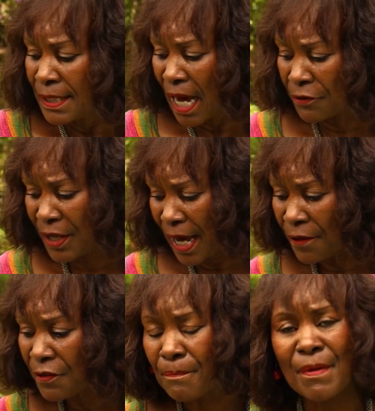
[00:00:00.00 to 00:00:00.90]
Now, the
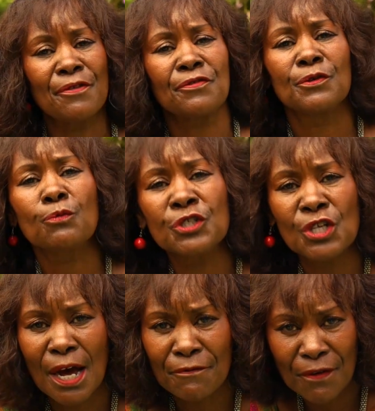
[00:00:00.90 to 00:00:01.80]
other method, which
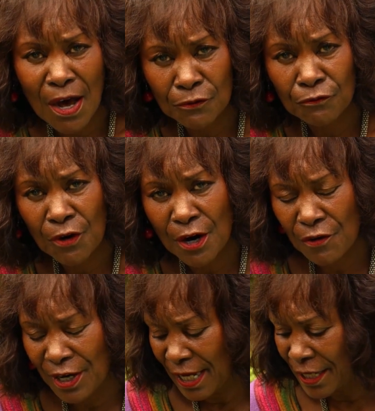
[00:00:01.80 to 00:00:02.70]
I found
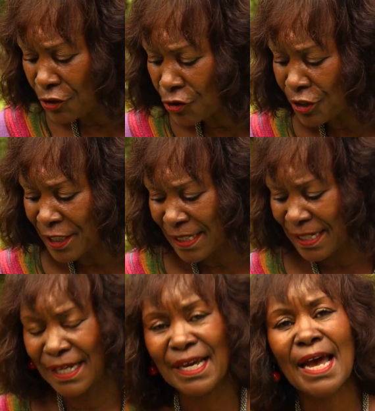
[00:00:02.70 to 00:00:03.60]
very
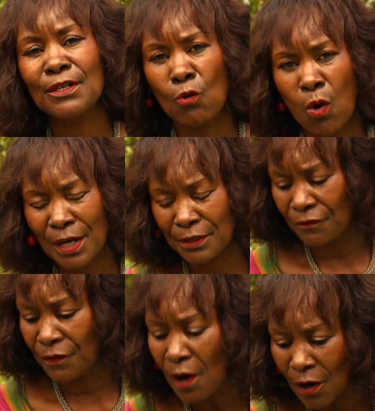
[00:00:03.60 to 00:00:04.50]
interesting and quite
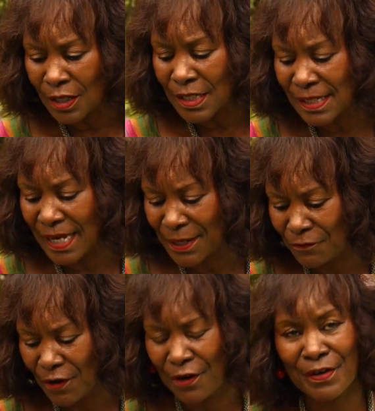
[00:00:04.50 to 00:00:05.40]
fast and
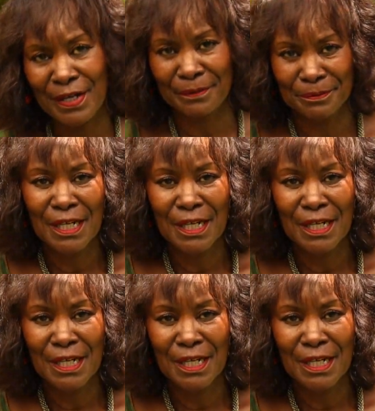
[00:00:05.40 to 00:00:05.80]
very